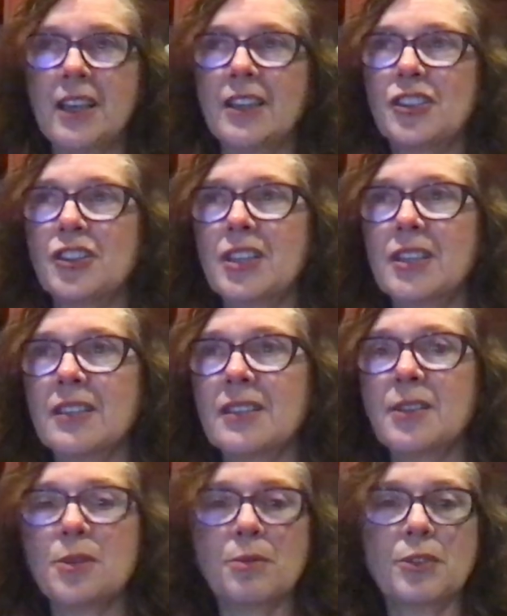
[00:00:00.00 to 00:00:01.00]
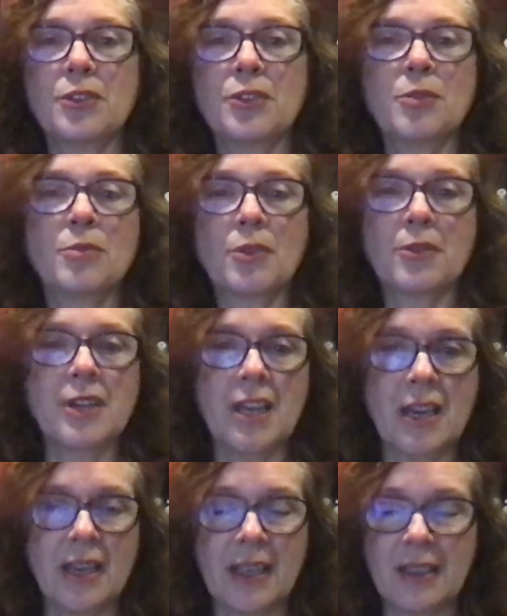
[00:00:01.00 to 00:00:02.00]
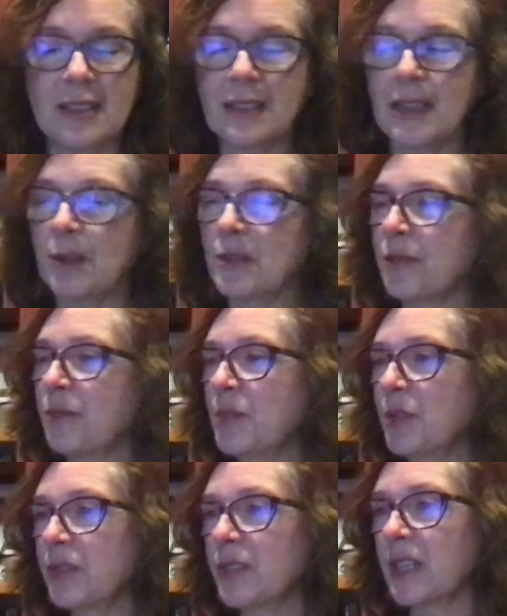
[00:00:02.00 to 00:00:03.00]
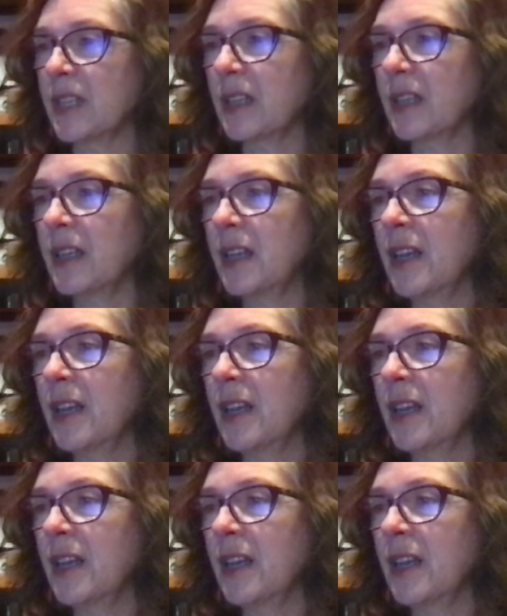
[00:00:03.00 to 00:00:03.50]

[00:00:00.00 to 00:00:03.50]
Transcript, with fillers: She is the original Maria in The Sound of Music.